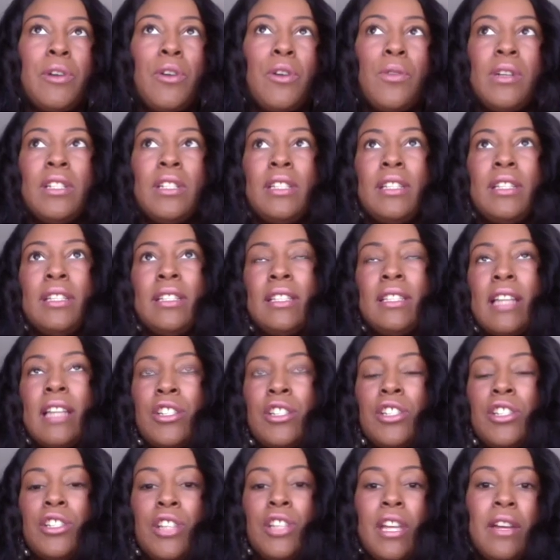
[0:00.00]
going to the
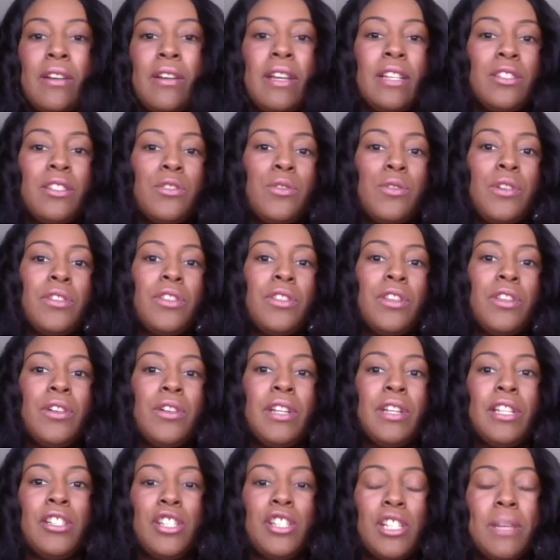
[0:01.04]
Sagittarius North
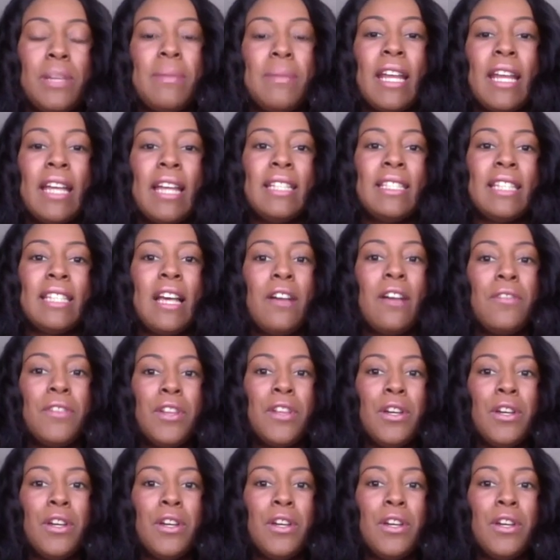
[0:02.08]
Node and Gemini South